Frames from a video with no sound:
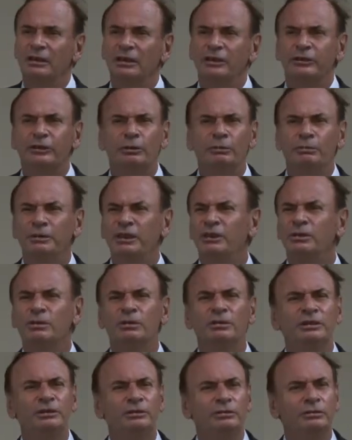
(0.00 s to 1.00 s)
So we
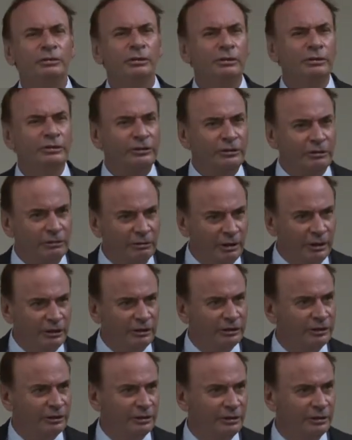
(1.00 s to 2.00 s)
go into those
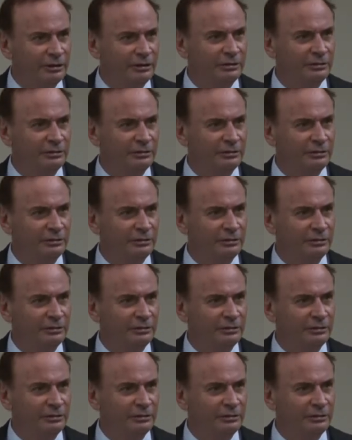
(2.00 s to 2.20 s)
tricks.